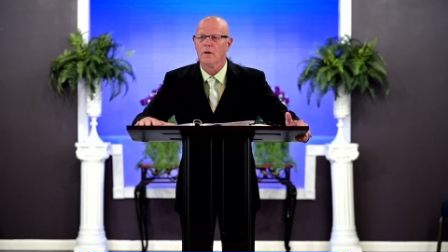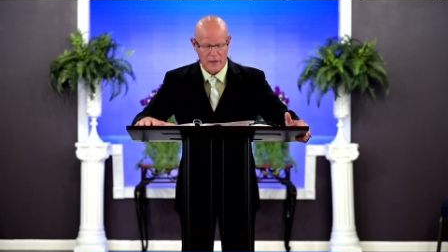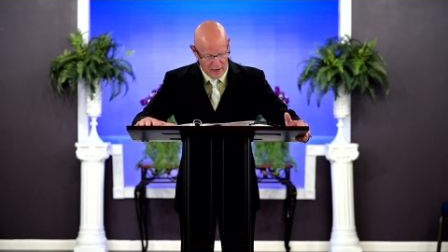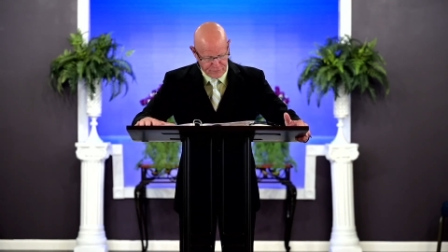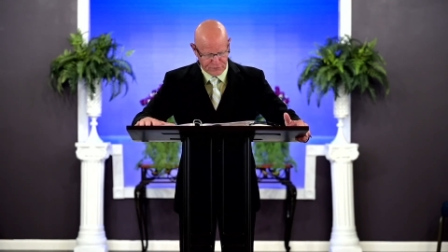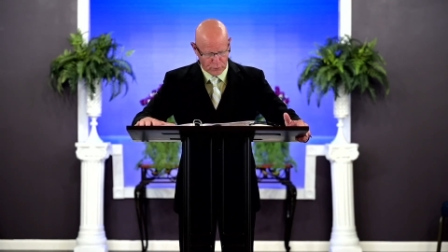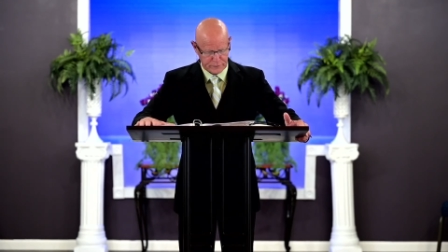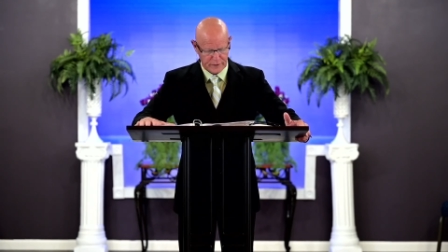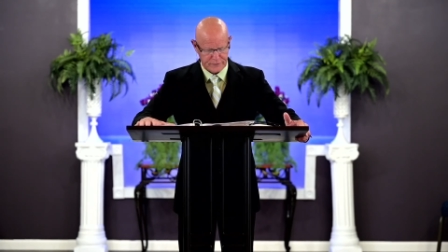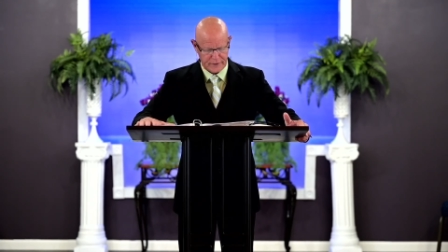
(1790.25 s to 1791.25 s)
Every
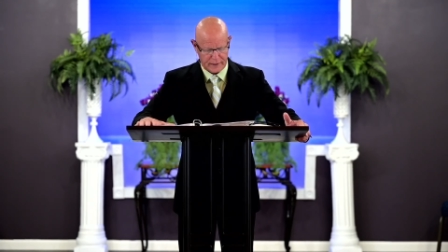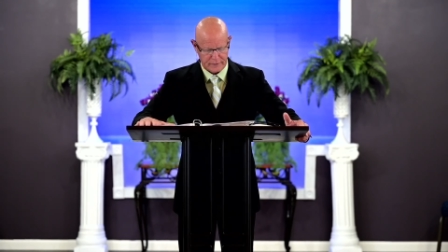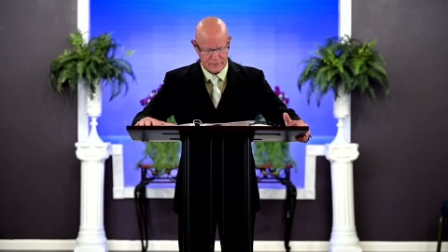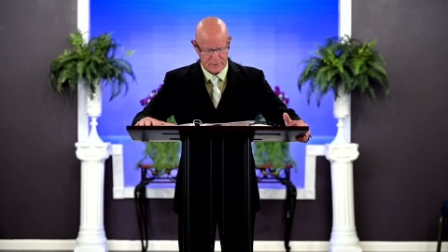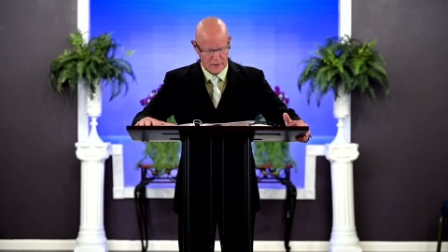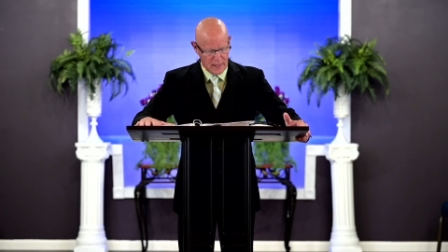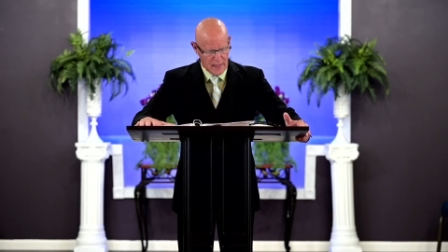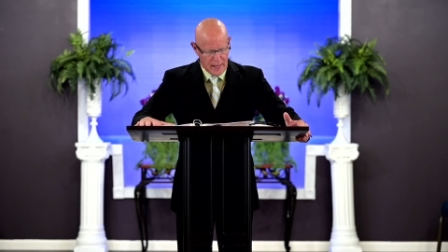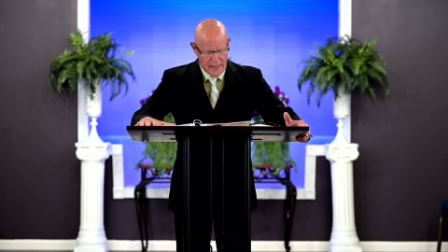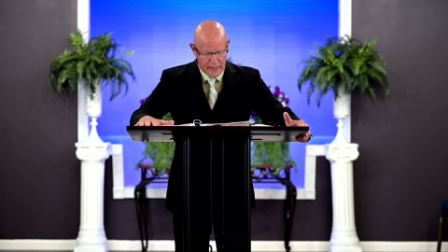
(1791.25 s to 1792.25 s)
14 seconds.
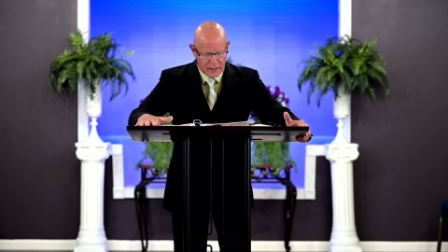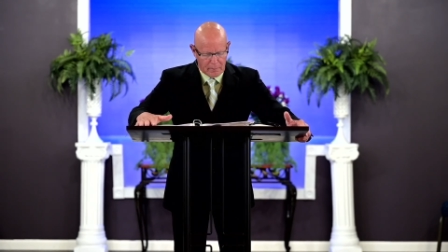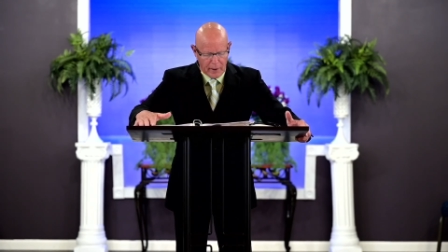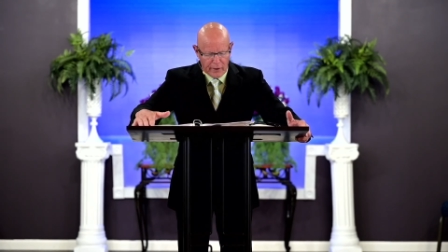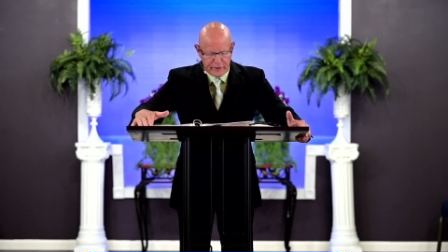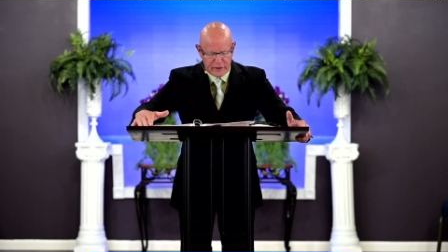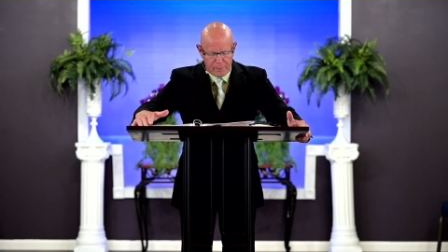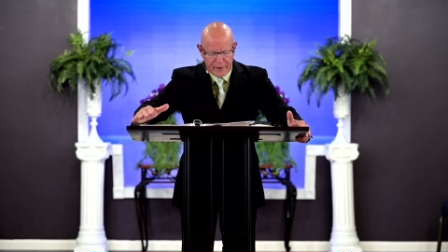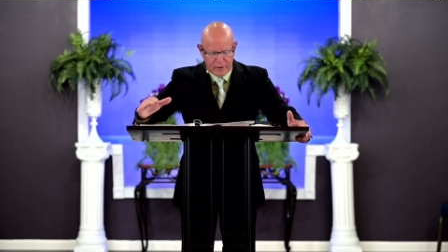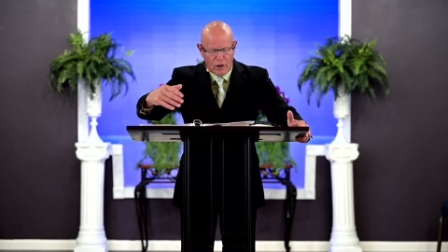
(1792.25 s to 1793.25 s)
In America,
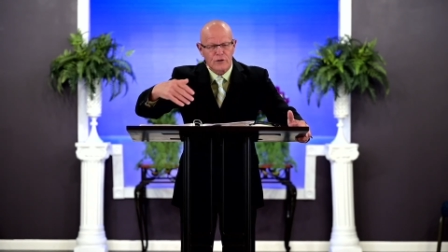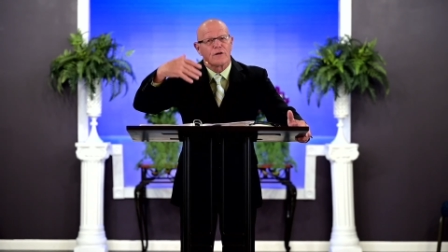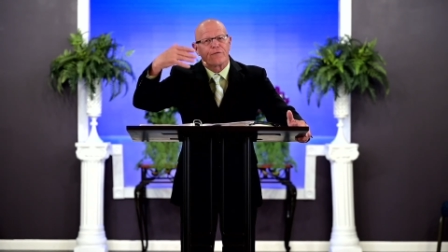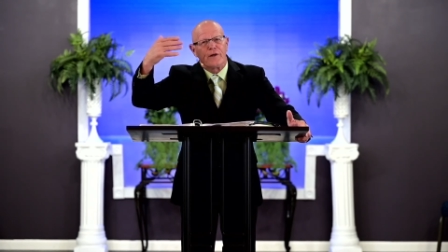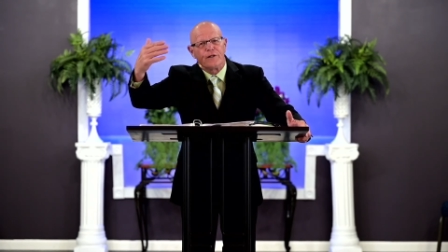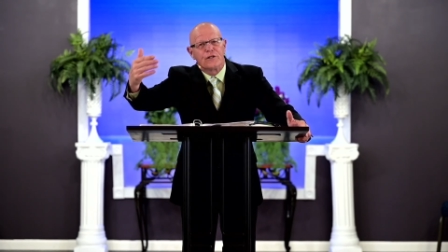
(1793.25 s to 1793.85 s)
because of these,